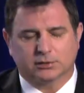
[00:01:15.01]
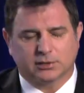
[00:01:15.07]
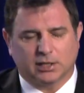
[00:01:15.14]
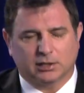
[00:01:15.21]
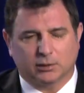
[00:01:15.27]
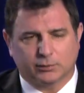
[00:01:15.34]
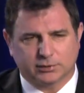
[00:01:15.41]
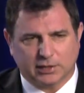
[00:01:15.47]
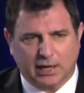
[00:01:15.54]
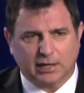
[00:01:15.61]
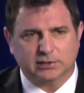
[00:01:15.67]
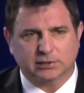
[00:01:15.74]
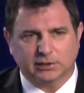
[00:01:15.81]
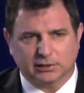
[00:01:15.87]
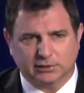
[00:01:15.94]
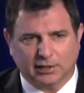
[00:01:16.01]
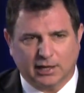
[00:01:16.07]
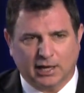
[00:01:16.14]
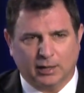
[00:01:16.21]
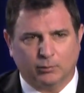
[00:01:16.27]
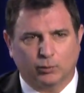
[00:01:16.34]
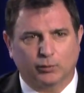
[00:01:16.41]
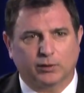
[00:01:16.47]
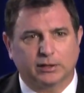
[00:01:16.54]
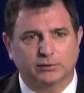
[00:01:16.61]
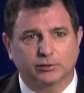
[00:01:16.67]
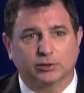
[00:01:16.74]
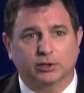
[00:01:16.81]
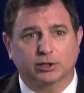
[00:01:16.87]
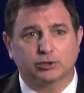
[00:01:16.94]
saying there was actually a time where they
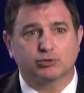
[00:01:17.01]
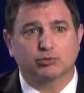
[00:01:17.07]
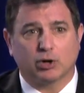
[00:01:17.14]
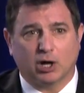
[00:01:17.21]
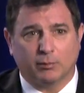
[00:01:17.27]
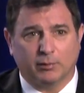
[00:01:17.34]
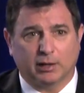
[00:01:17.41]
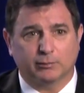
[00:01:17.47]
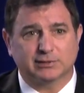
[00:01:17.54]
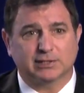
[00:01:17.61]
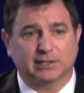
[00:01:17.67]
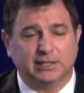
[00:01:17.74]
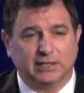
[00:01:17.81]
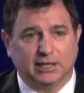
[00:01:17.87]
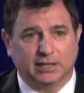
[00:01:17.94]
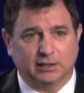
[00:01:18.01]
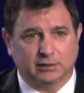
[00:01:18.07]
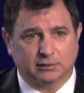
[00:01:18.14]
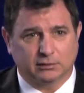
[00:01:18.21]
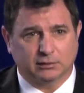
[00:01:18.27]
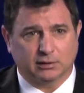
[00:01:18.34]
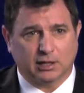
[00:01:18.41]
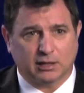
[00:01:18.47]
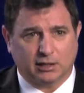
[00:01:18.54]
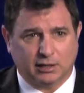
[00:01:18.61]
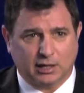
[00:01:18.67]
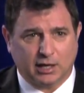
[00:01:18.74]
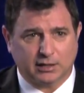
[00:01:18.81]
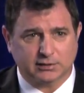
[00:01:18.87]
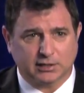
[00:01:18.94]
took a drum that was leaking yes, ethylene
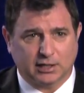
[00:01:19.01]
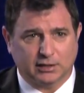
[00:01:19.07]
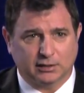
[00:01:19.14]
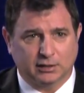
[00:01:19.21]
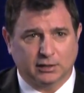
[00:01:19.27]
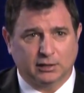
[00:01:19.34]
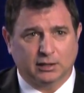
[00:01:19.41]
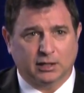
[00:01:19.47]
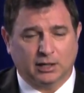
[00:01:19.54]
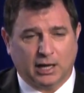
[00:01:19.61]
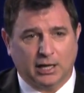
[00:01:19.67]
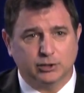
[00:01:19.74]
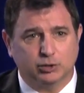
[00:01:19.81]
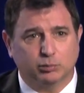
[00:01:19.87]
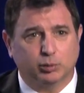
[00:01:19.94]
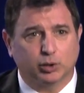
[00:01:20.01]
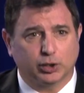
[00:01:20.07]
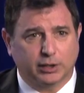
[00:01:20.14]
sir. oxide and had you put